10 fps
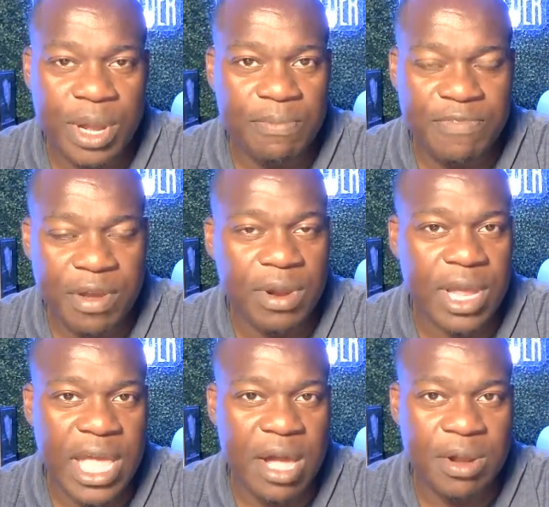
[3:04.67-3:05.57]
very
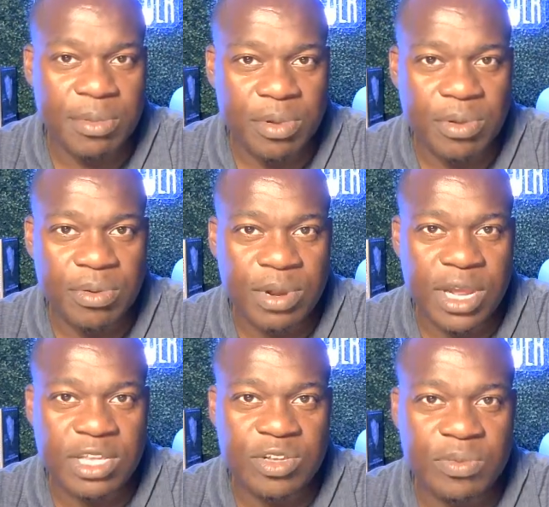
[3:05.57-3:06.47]
accountable,
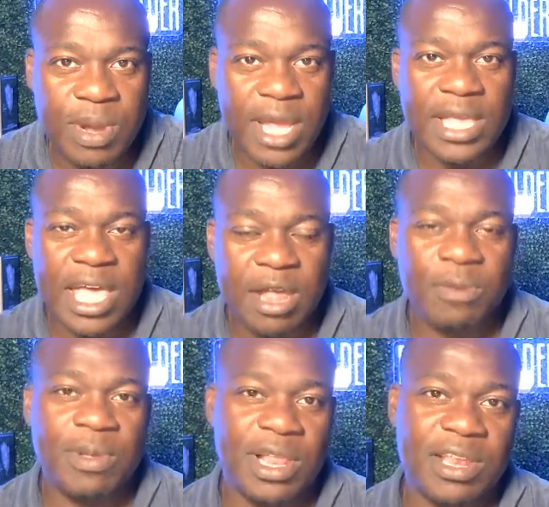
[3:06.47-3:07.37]
right? So my
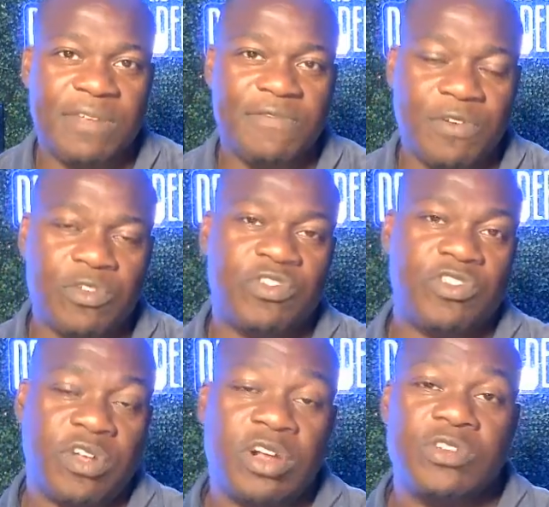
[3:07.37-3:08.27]
accountability first
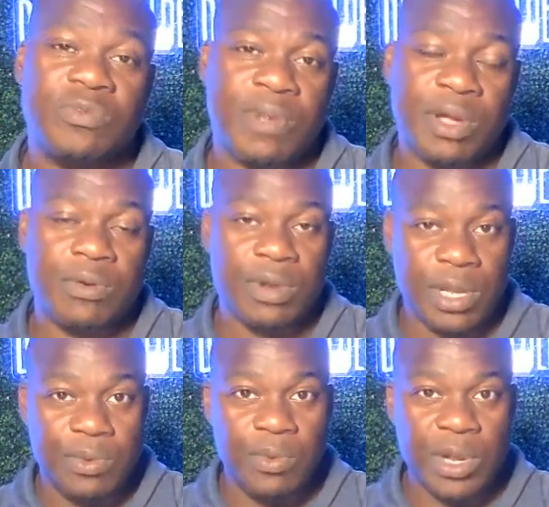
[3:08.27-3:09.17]
starts with my
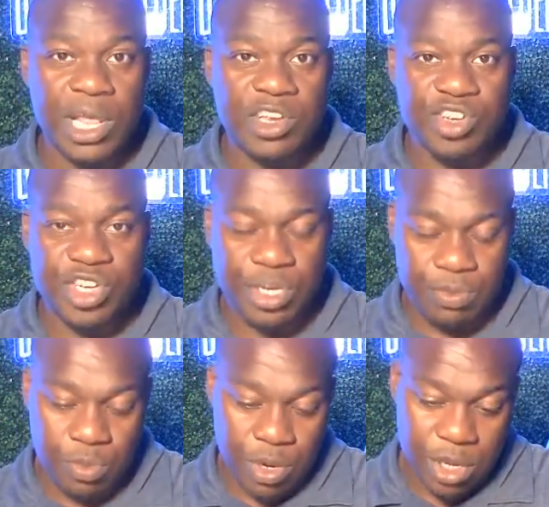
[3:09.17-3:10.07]

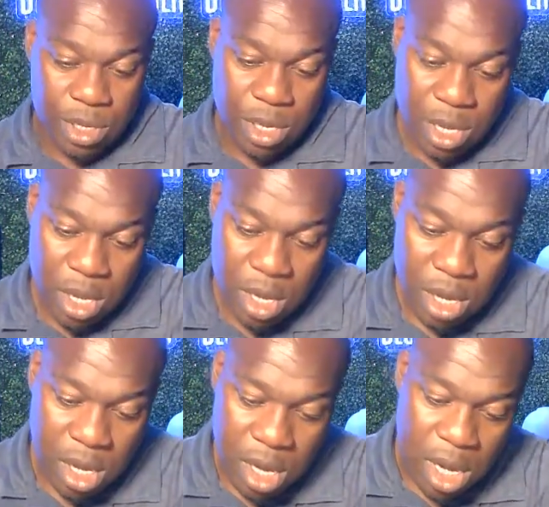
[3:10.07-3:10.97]
relationship with
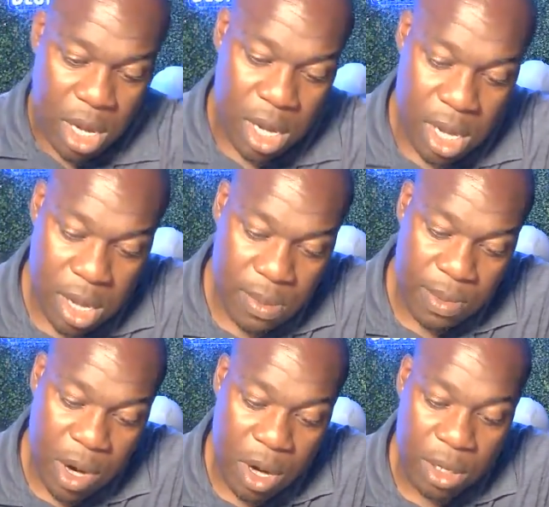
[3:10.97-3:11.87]

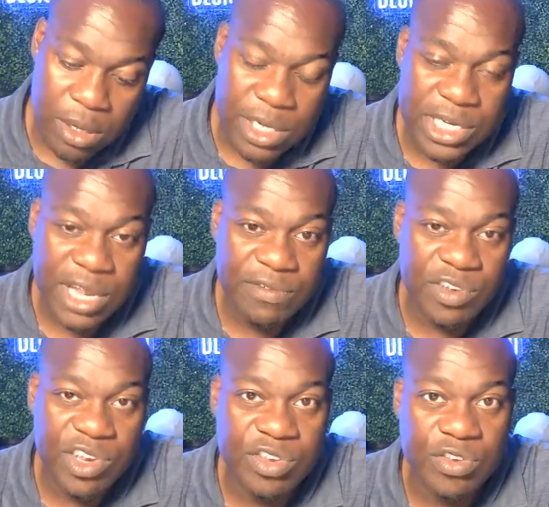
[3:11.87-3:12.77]
our Lord and Savior
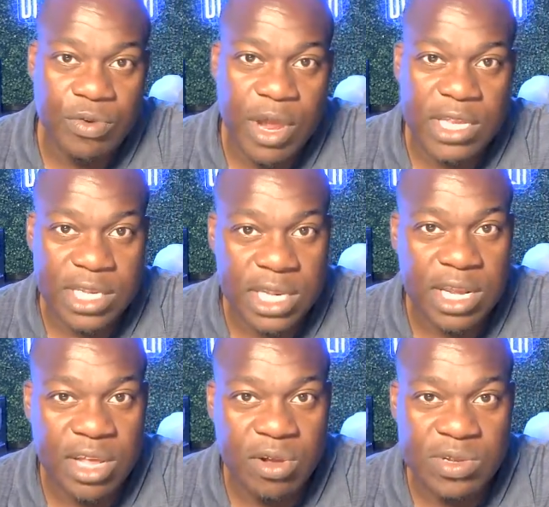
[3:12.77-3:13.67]
Jesus Christ, and
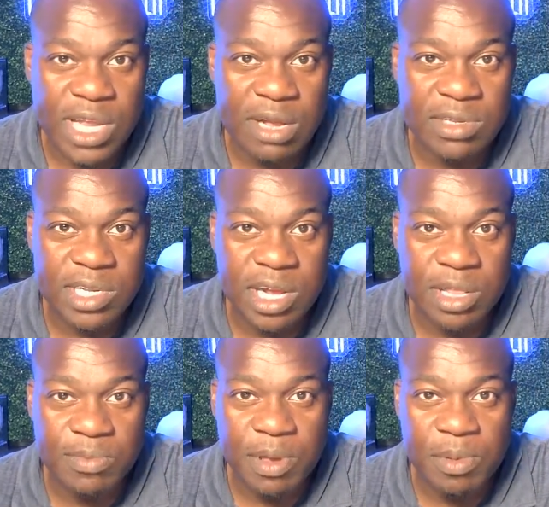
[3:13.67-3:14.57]
then it goes out to
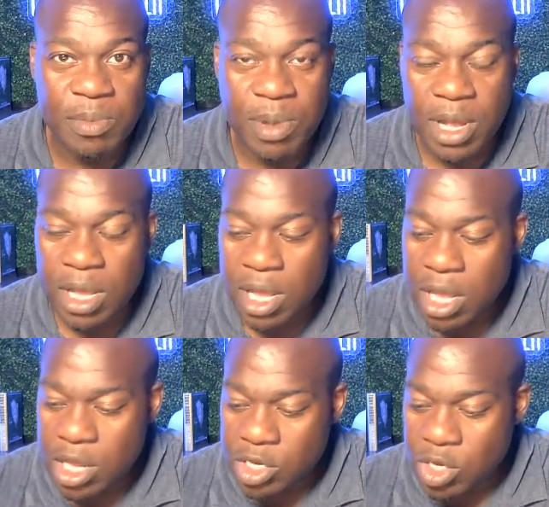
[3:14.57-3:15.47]
other people. But
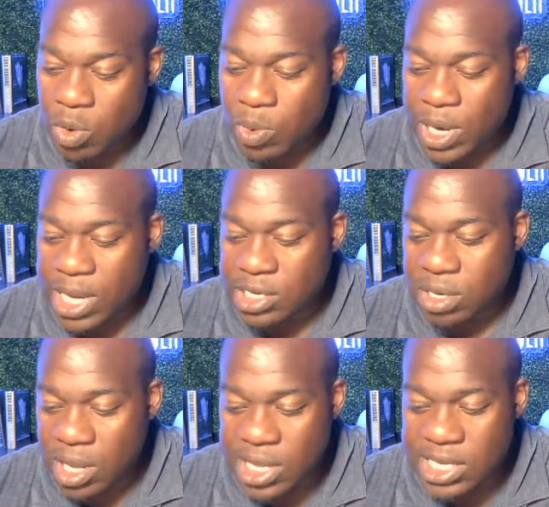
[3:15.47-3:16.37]
so when I
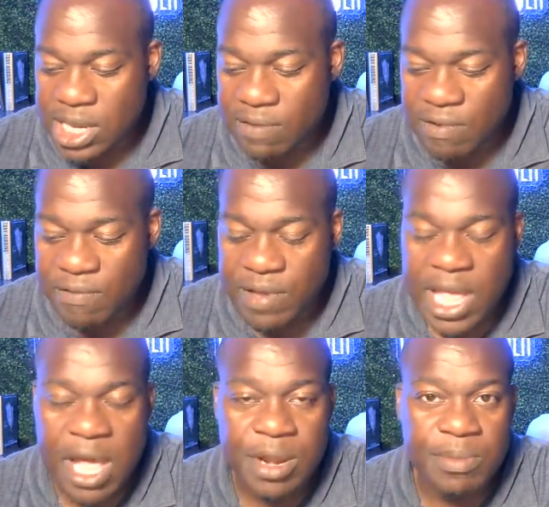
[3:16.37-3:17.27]
saw this level of
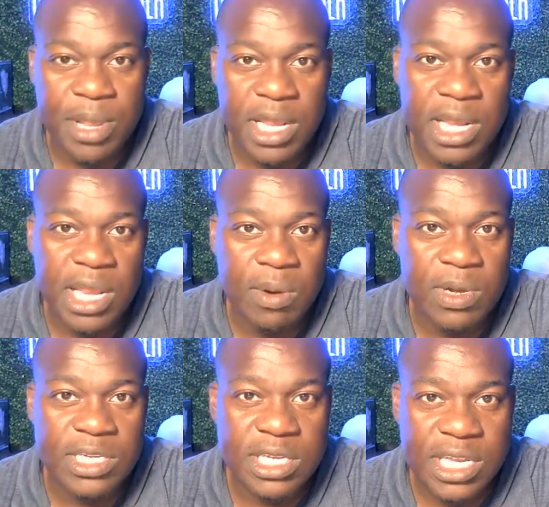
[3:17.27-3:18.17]
accountability that
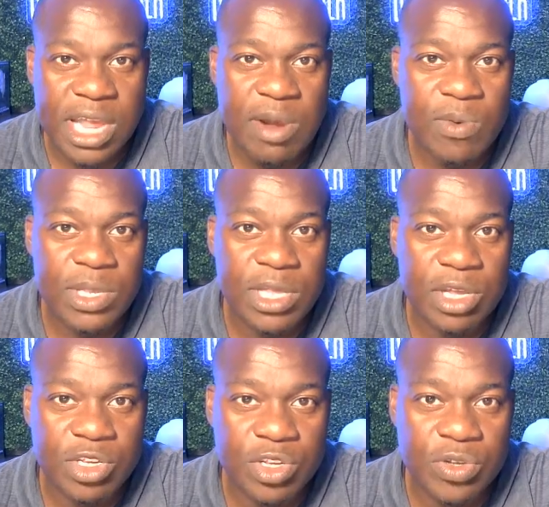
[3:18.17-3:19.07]
wasn't there with the
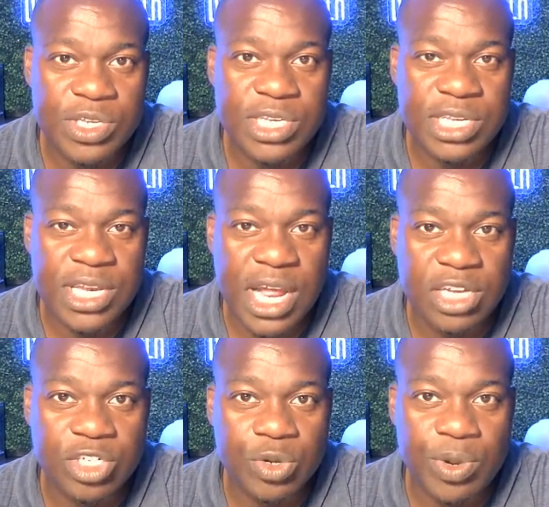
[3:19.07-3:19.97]
excuses and
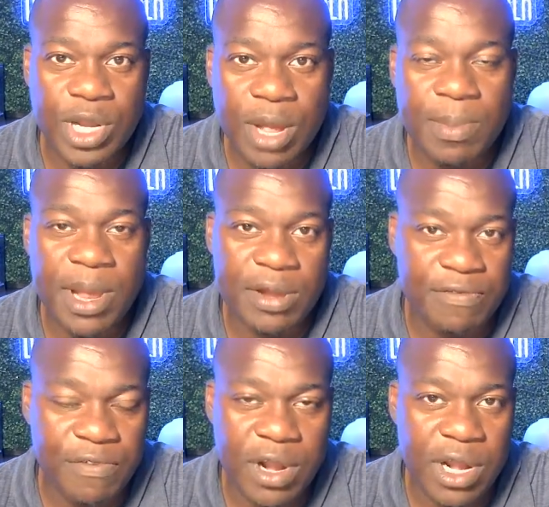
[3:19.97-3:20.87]
not showing up, I
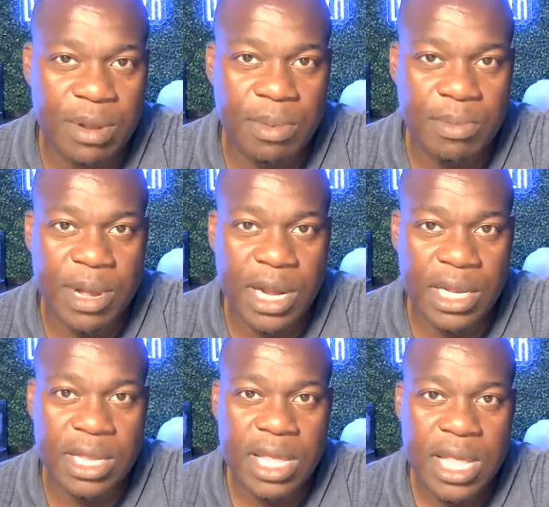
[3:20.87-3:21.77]
confronted them about
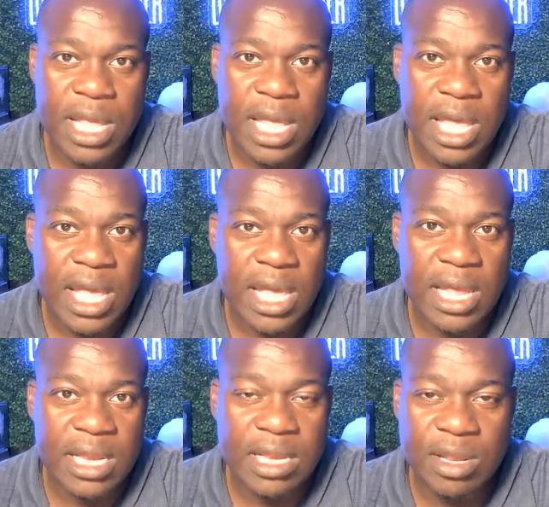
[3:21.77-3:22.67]
it,
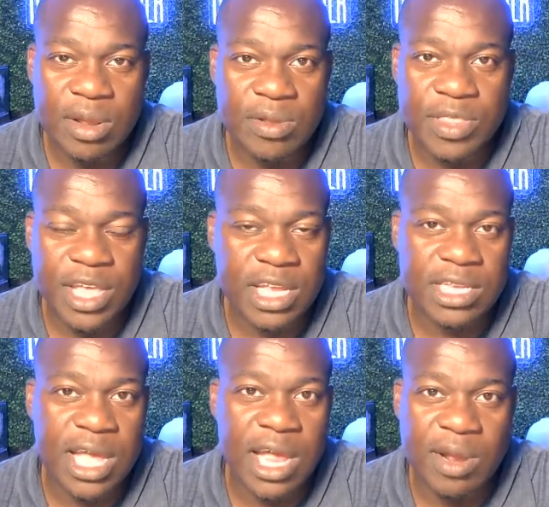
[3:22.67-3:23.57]
and
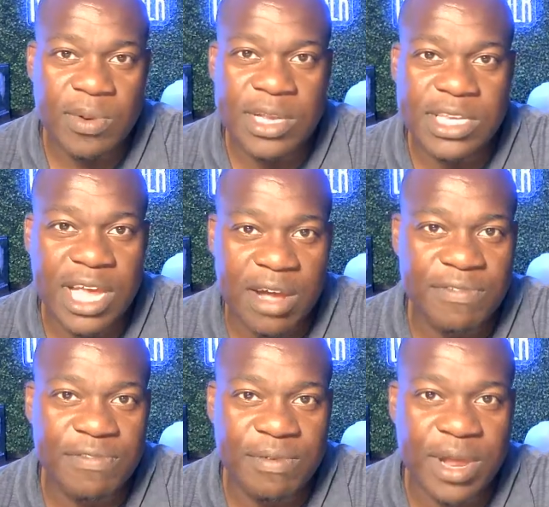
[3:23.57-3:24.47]
things kind of went
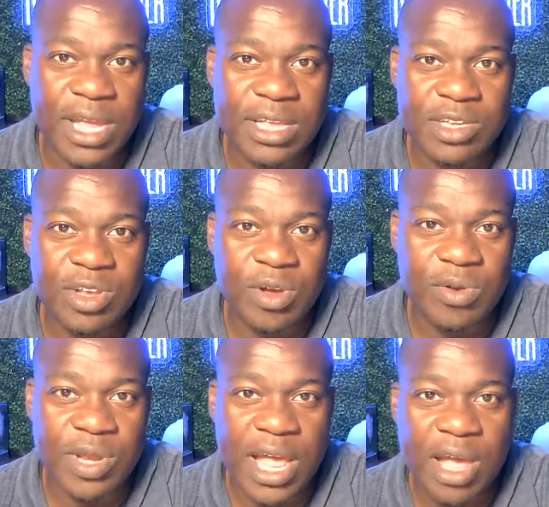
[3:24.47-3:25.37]
south, right?
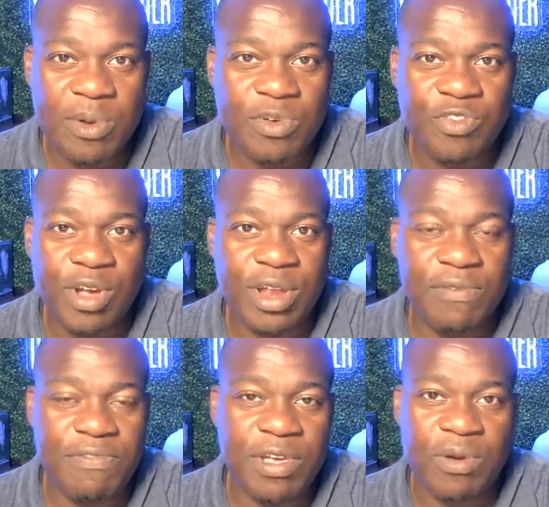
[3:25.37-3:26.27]
So now we're trying
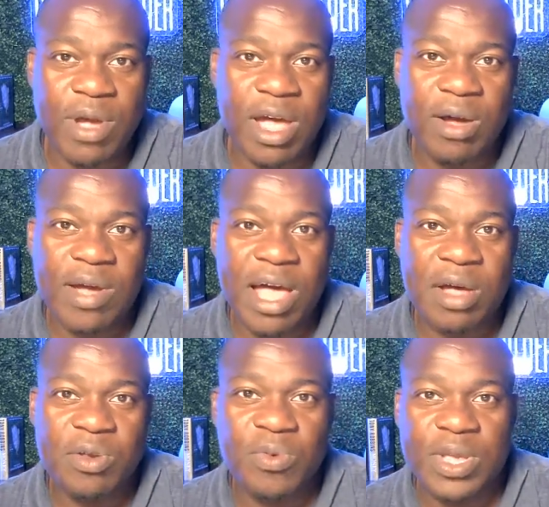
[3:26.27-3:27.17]
to figure out
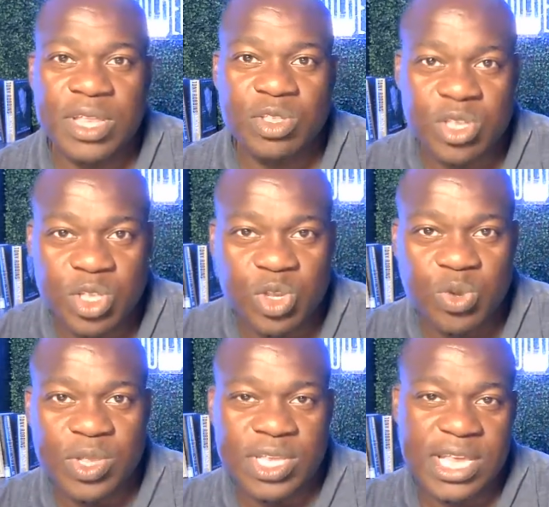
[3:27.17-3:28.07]
how do we
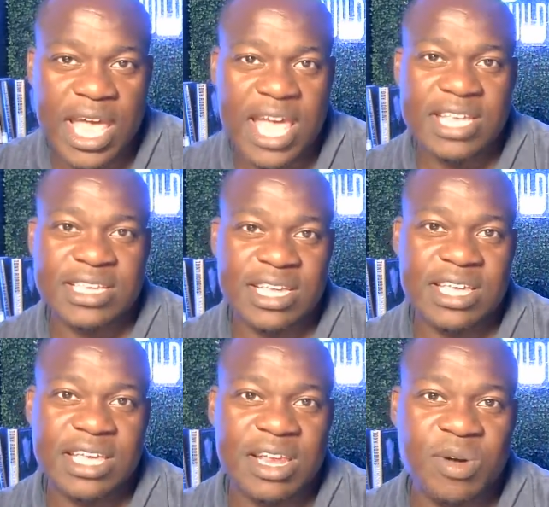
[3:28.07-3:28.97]
do this
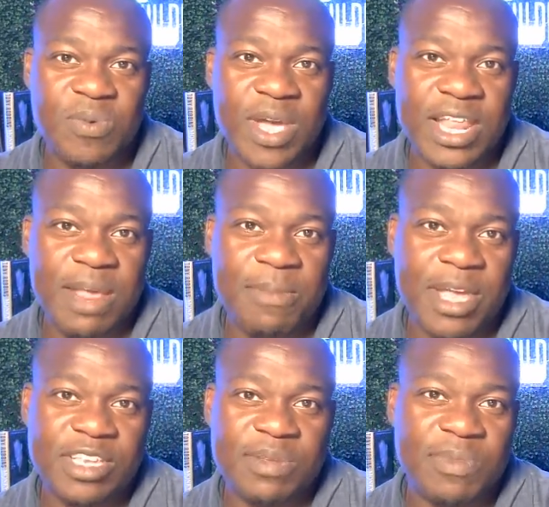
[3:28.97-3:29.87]
exit in a way that
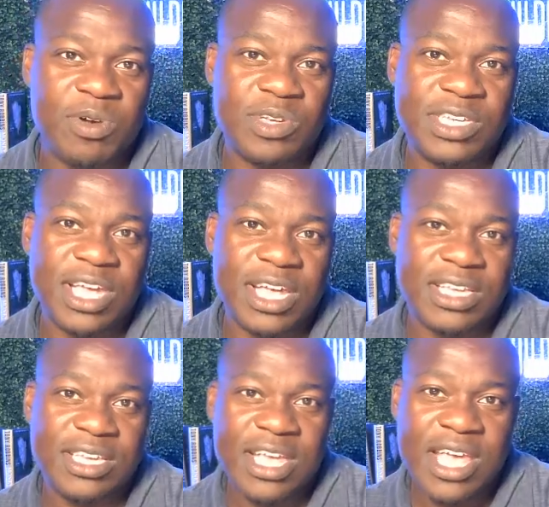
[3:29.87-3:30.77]
makes the most
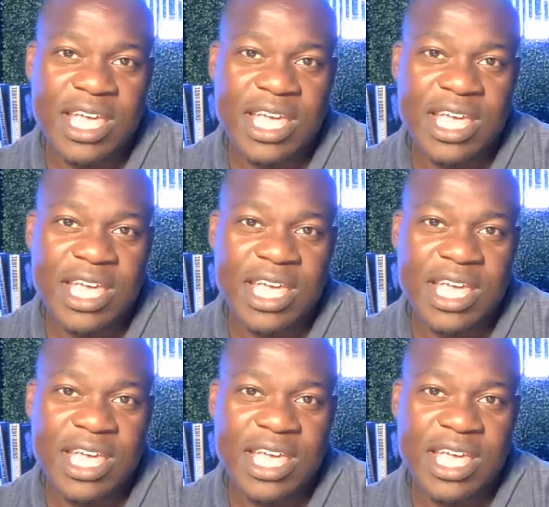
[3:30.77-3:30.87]
sense.